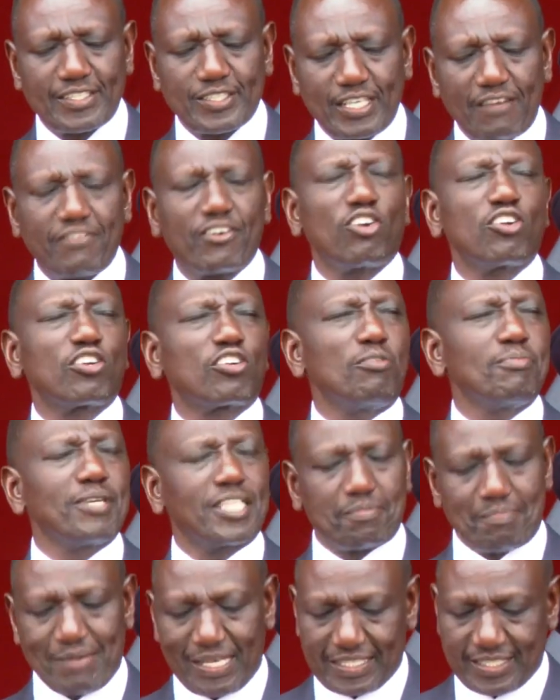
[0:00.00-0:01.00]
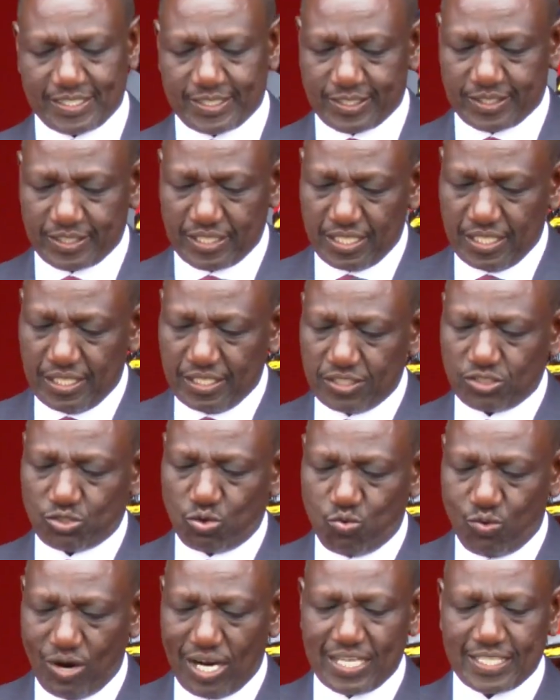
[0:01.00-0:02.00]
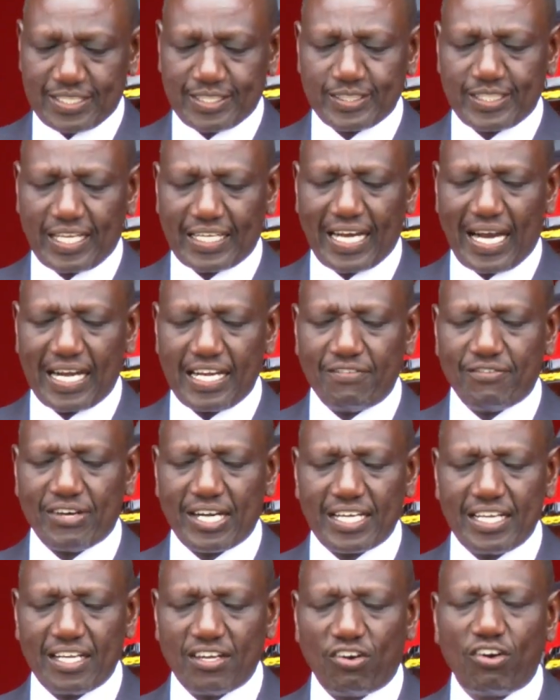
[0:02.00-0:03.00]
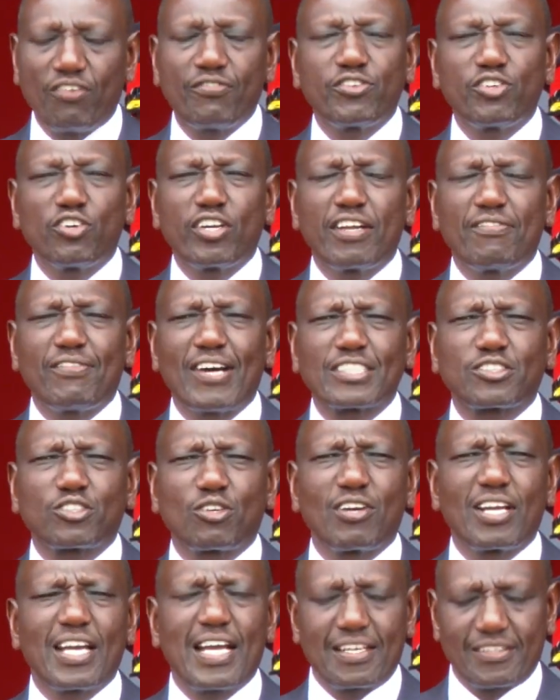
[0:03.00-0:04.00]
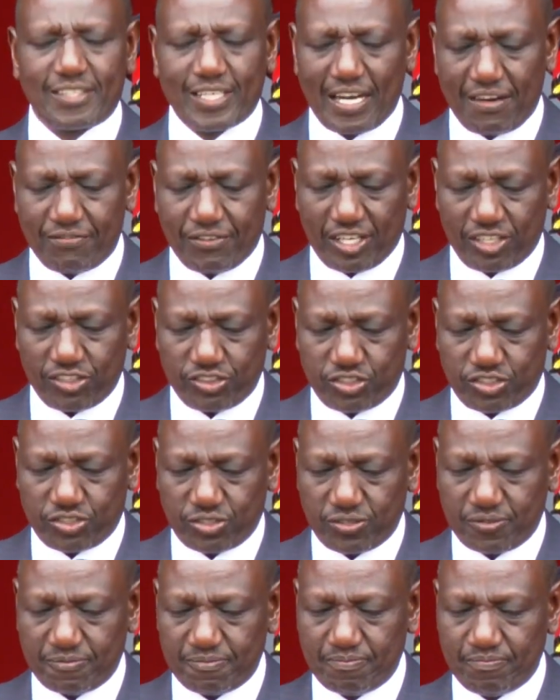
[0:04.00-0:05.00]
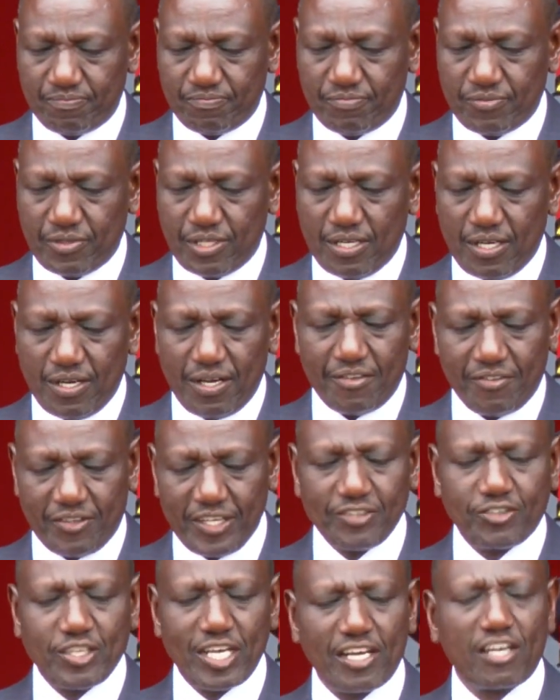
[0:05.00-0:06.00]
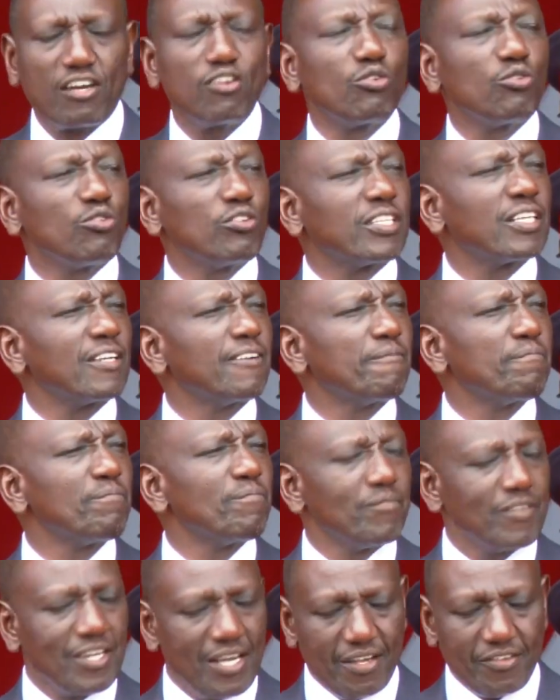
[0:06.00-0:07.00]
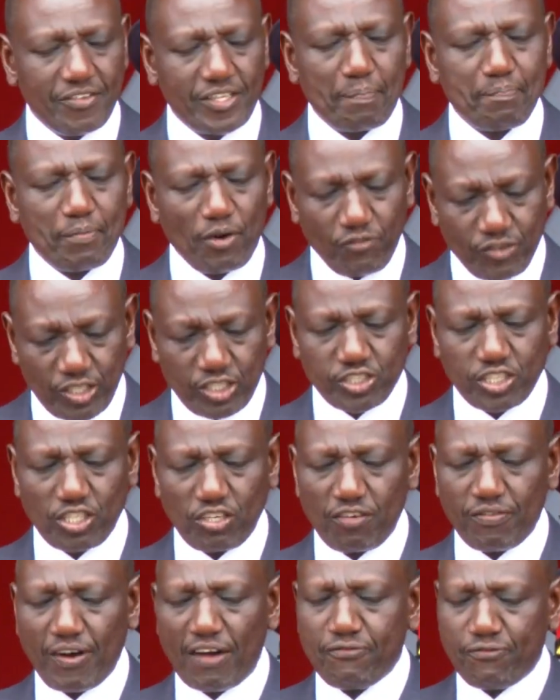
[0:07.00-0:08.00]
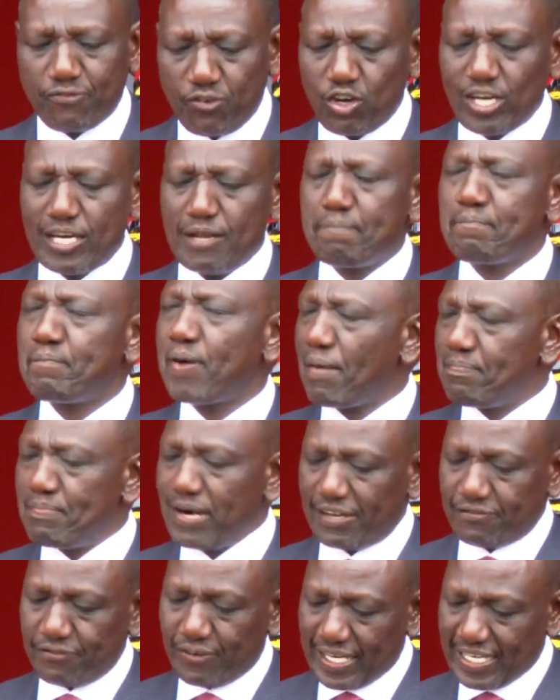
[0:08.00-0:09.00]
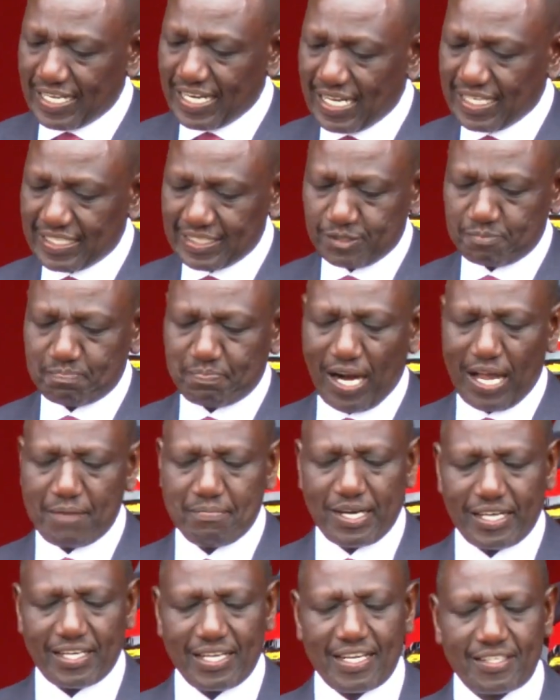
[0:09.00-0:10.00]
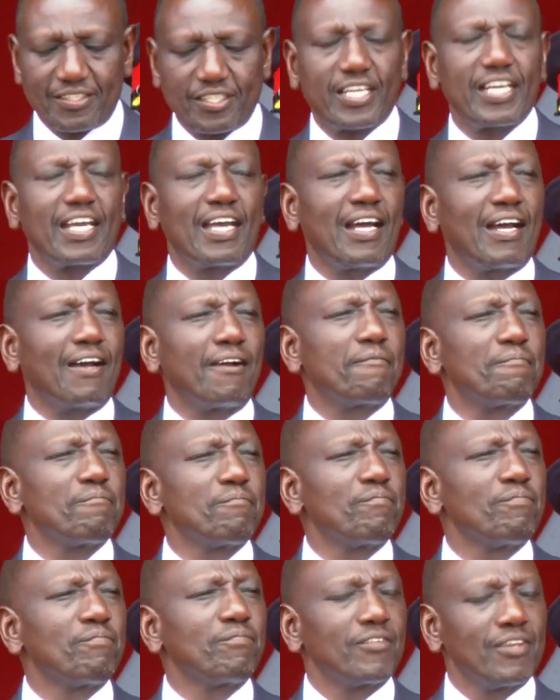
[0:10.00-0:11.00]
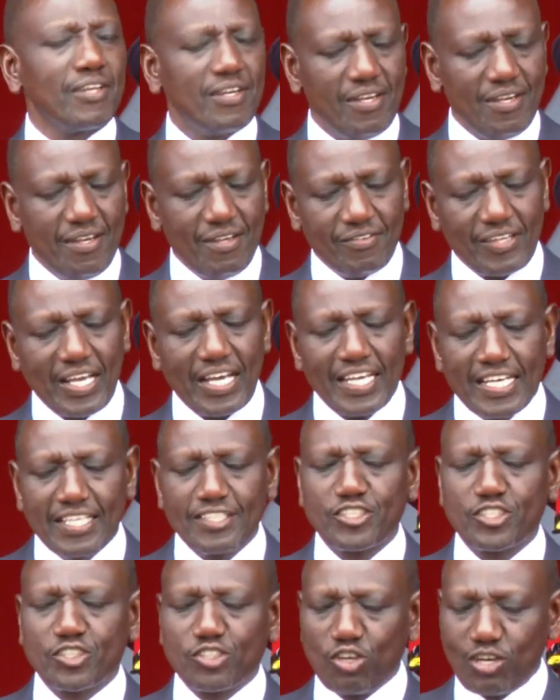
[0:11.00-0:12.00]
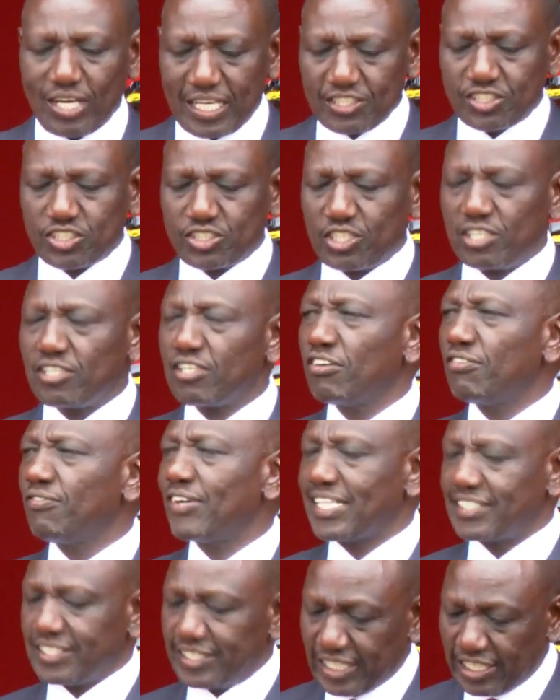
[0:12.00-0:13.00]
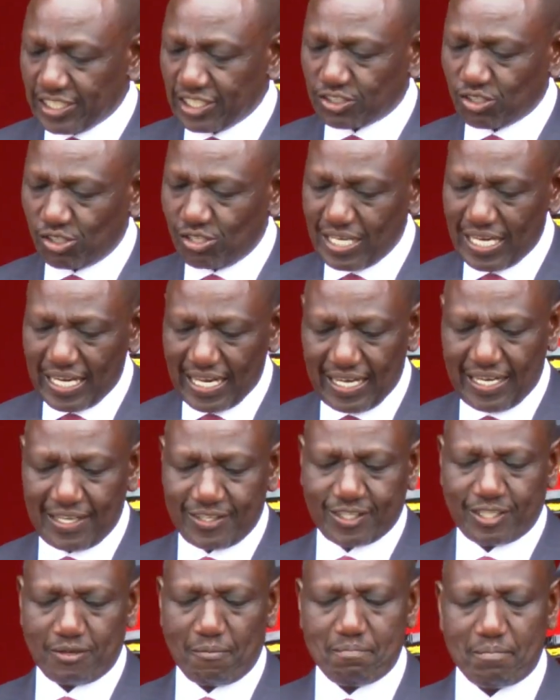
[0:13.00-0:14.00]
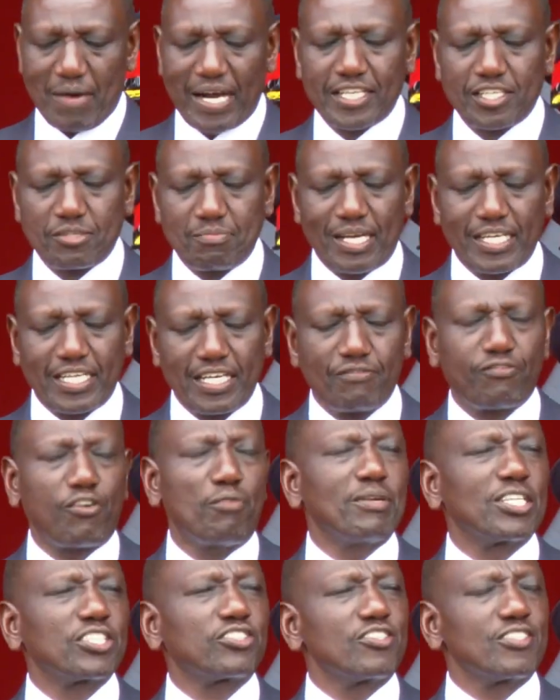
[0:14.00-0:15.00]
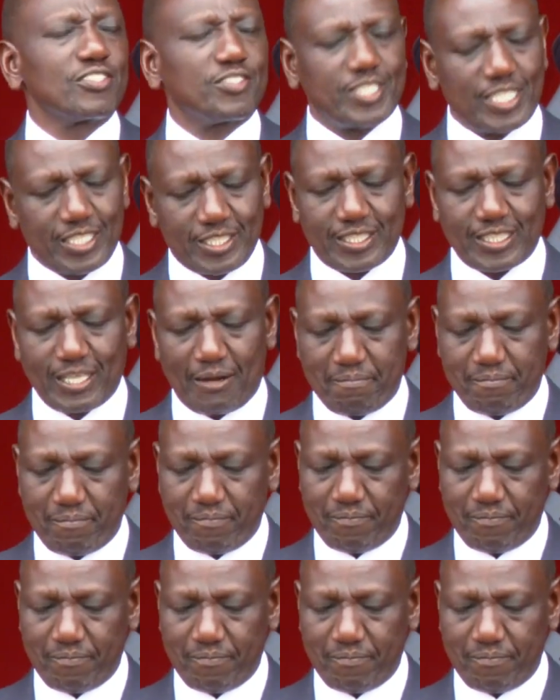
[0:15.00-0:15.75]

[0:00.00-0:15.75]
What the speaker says: several commitments towards the delivery of universal health coverage. These include the provision of a fully public-financed primary health care, the installation of a digital health management information system,